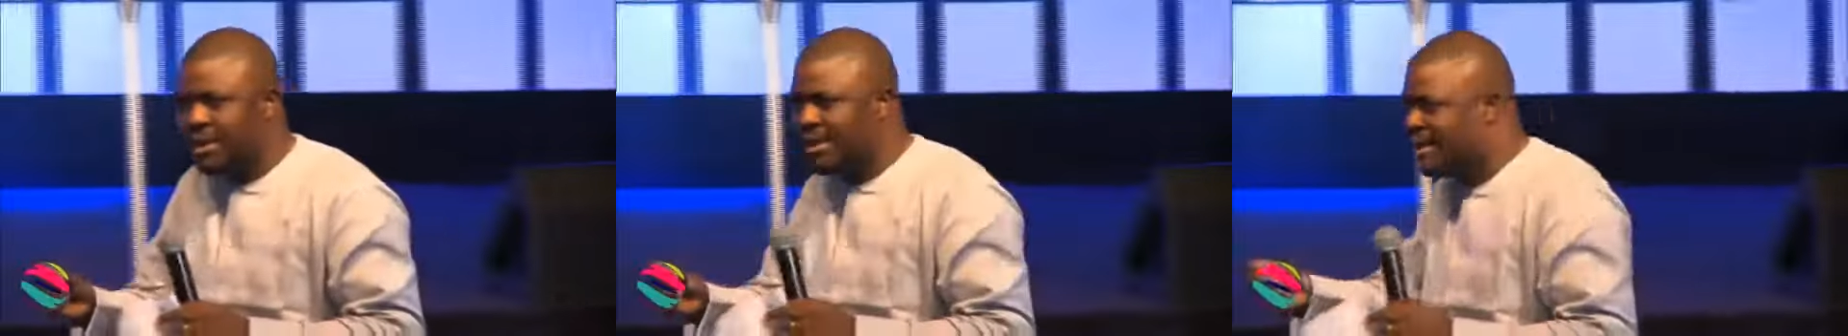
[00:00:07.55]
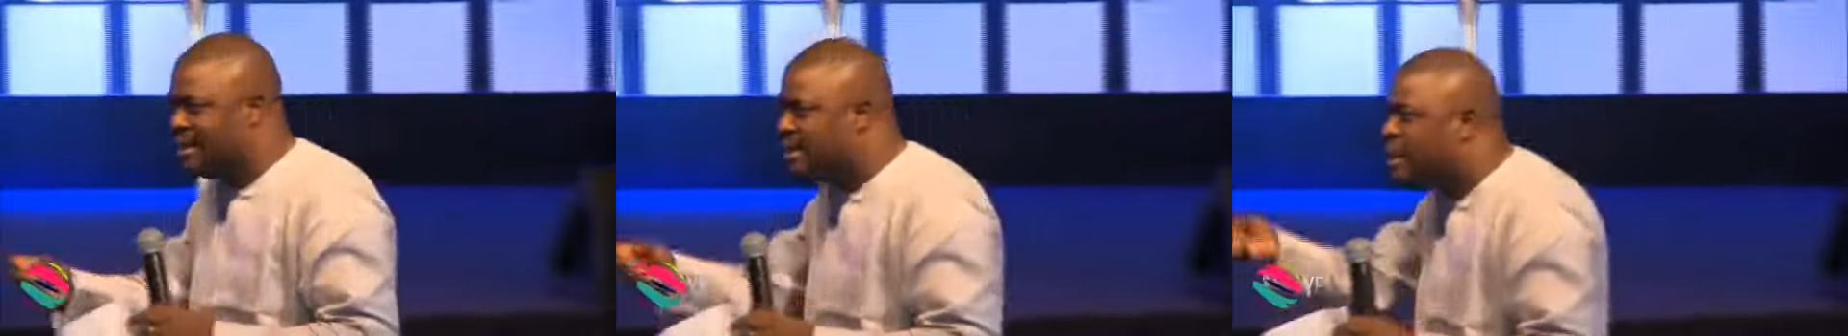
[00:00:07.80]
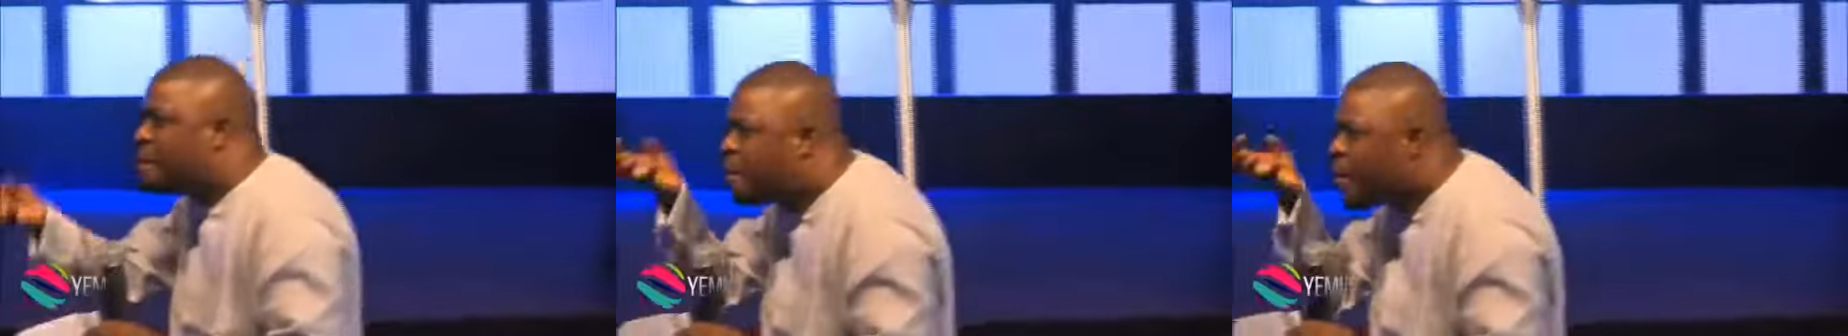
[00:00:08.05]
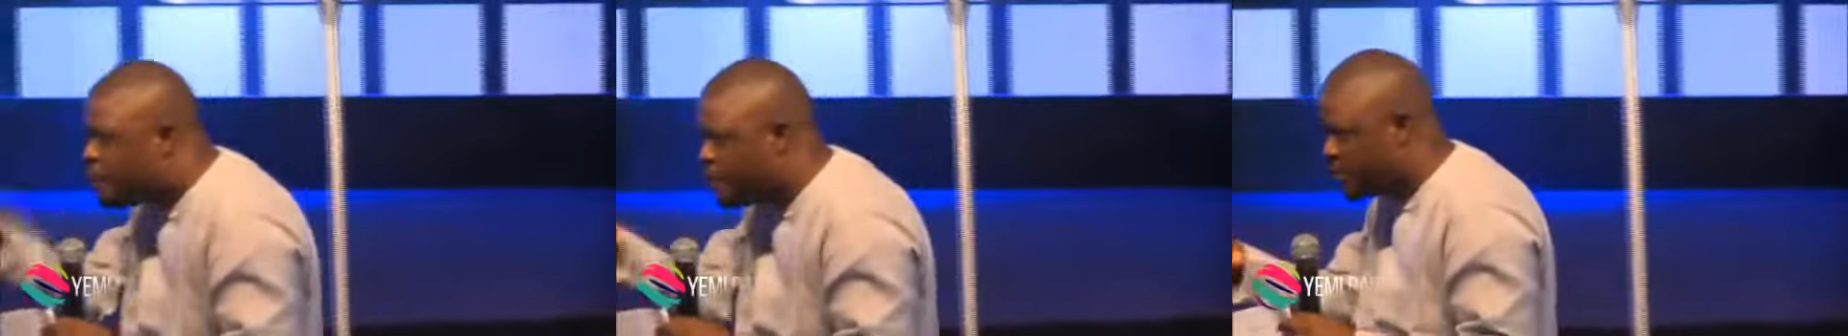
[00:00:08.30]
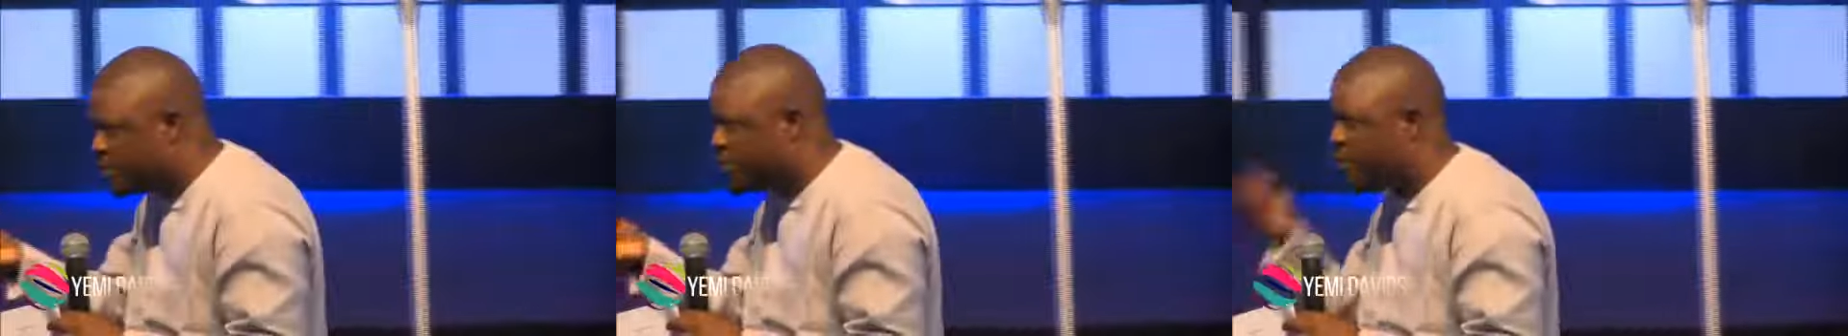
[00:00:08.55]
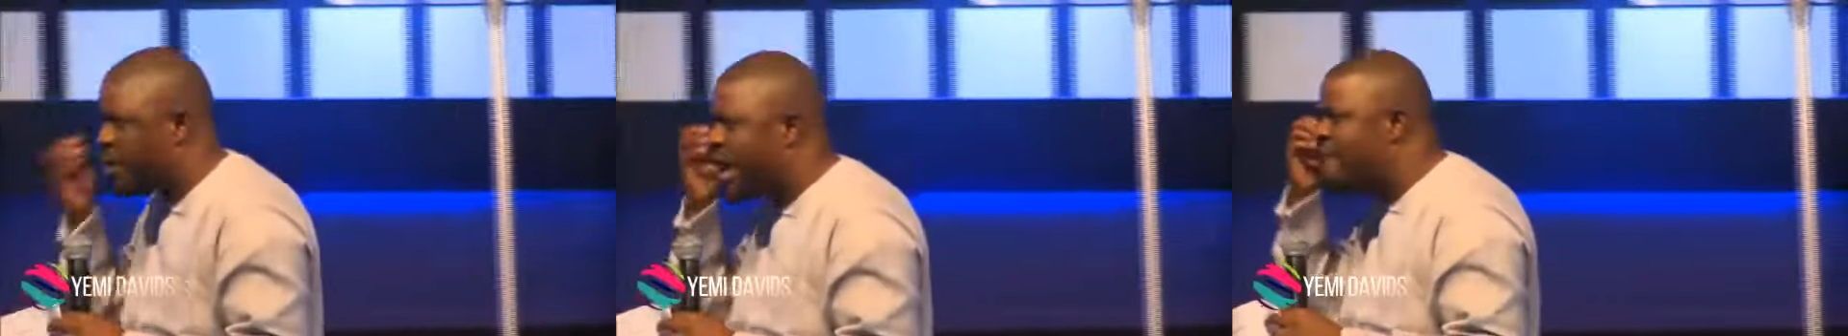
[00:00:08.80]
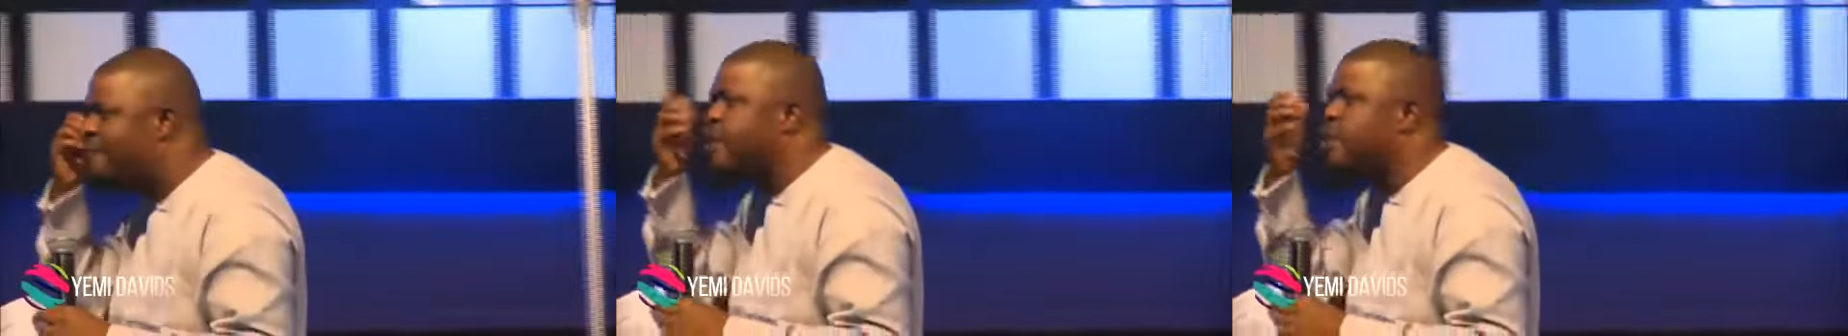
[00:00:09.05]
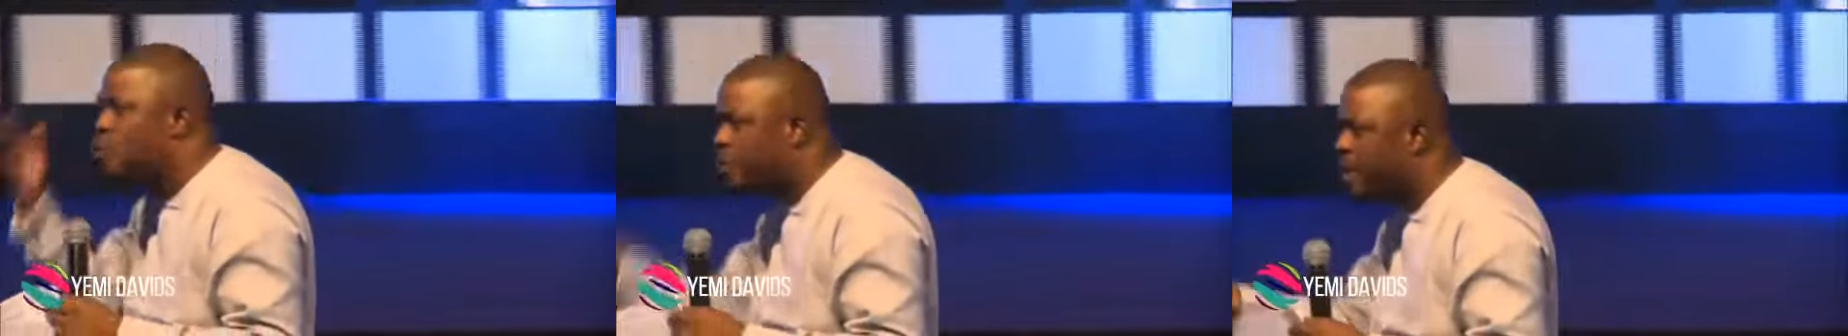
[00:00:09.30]
the purpose for
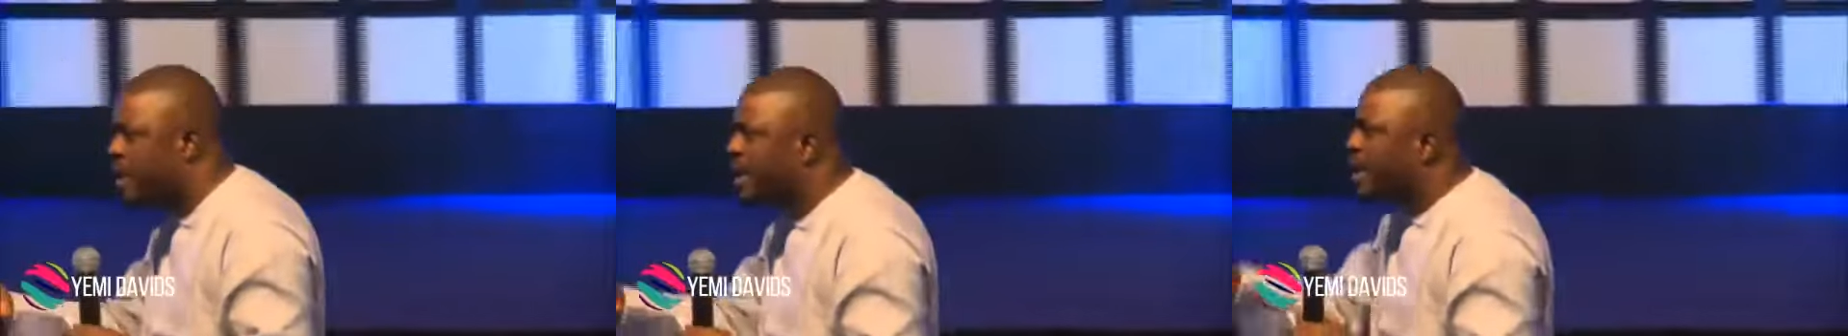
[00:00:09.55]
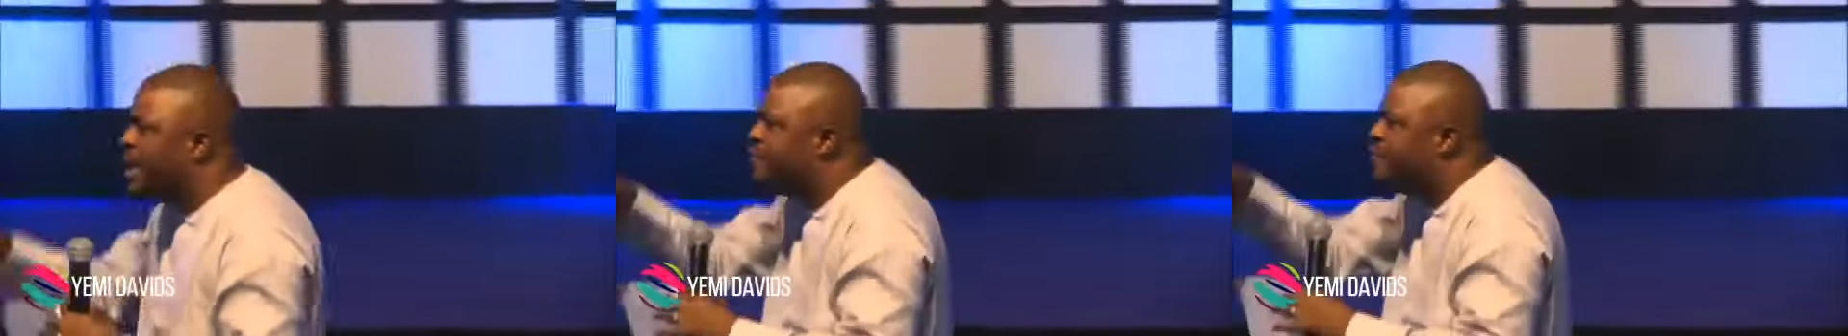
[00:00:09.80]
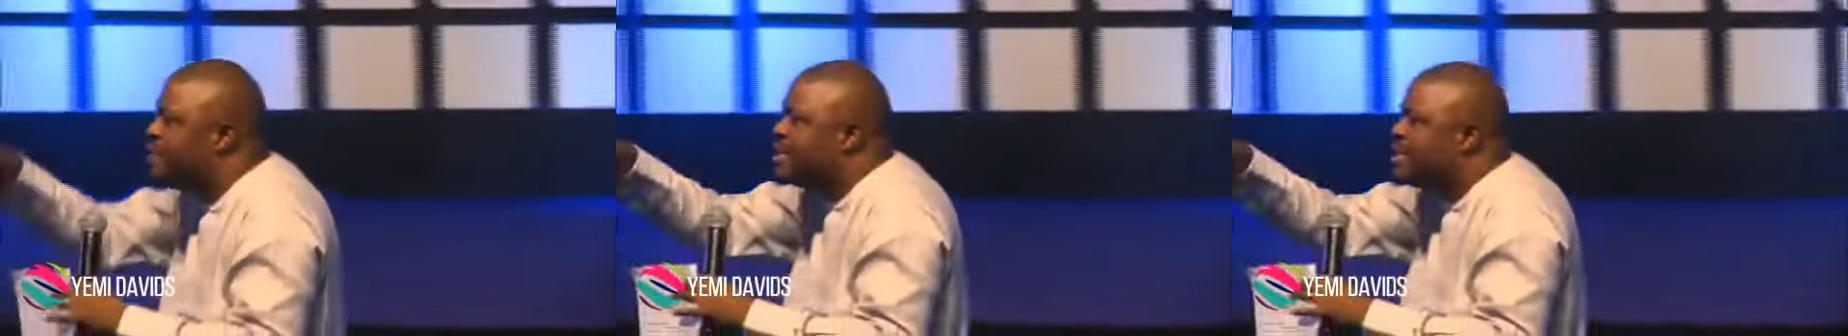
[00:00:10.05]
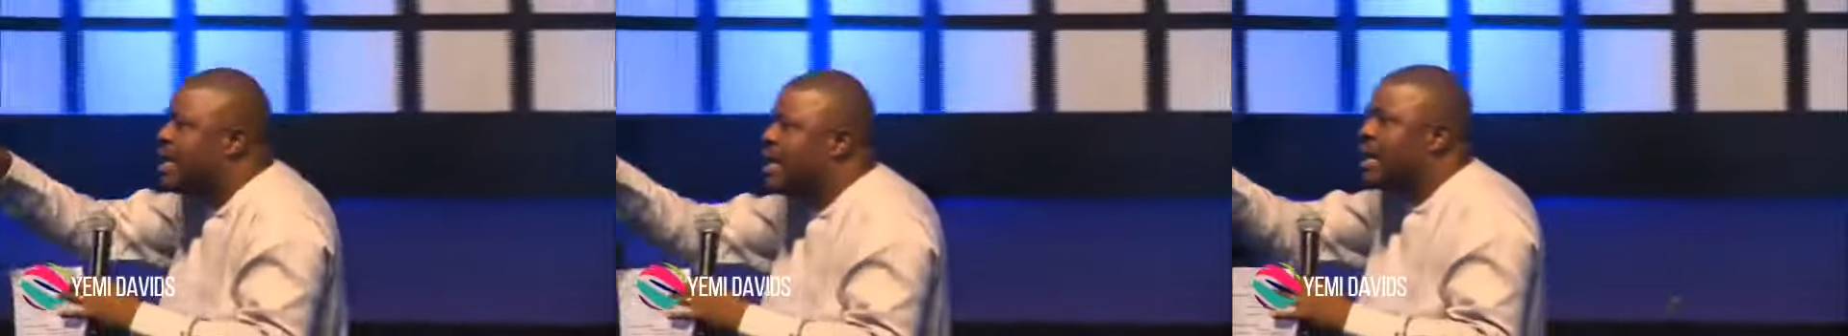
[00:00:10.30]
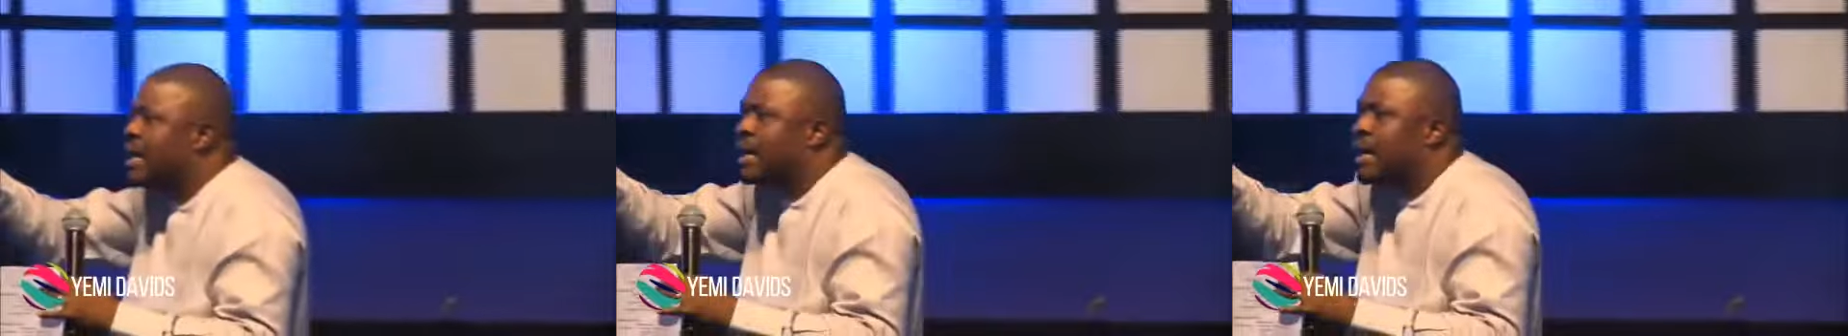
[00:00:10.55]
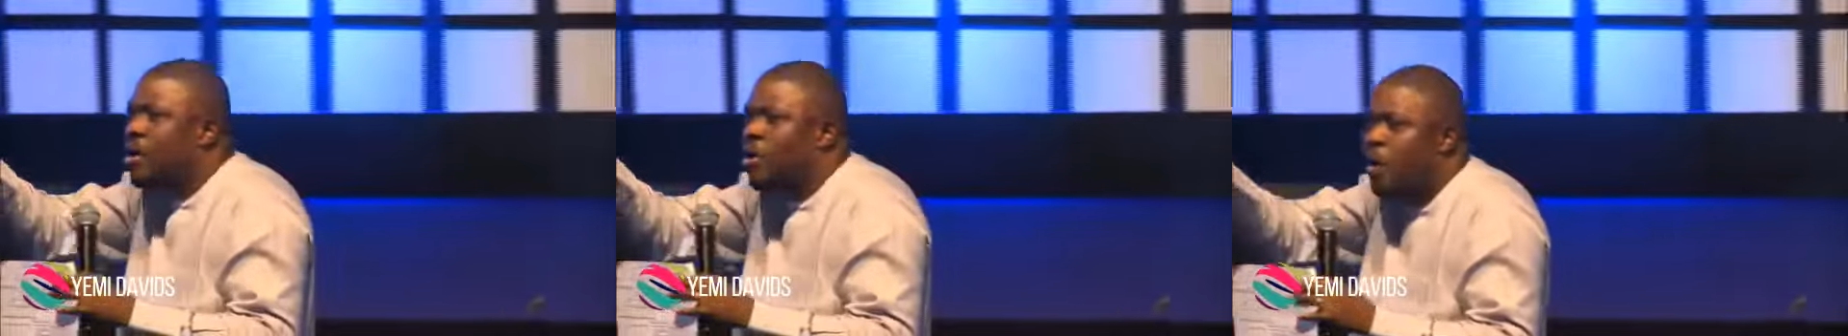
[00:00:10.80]
every group. If it is a